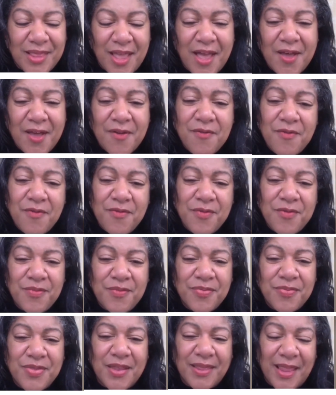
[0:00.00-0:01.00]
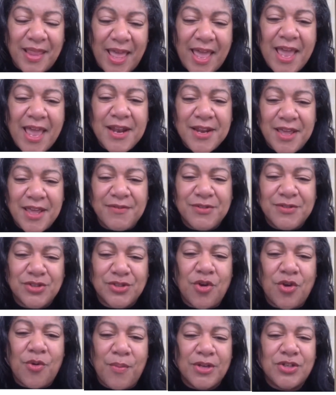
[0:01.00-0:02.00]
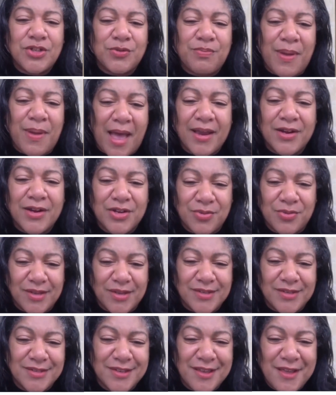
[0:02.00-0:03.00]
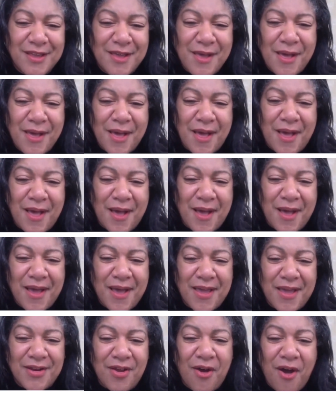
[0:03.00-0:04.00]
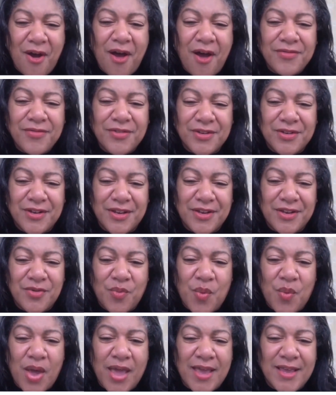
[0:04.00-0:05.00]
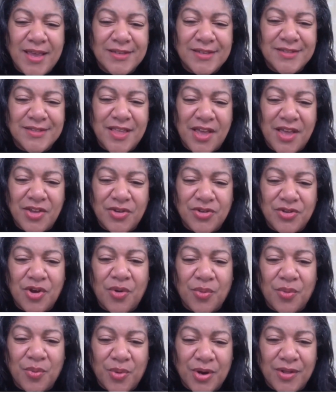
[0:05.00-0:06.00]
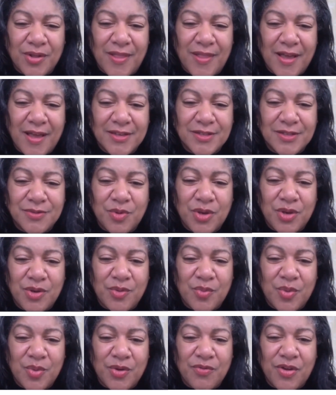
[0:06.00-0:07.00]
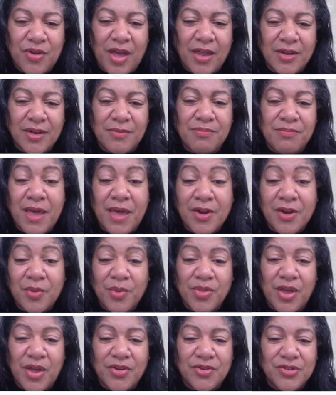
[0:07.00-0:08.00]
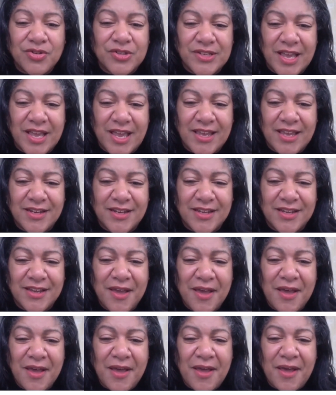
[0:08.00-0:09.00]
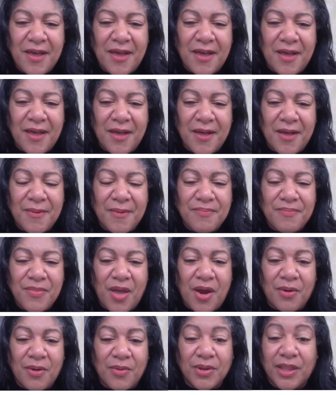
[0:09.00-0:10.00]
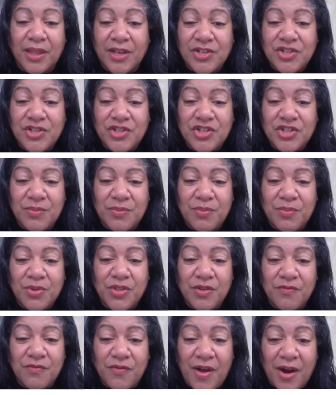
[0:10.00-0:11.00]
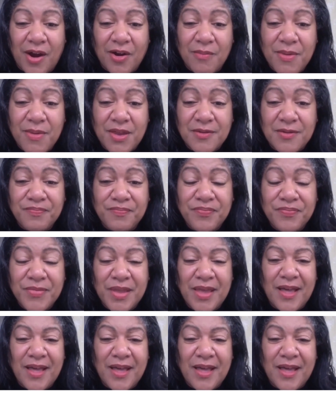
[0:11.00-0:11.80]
love, the land gives so much back to us, and often in ways that you don't realize. We've gotten better with understanding our relationship with the environment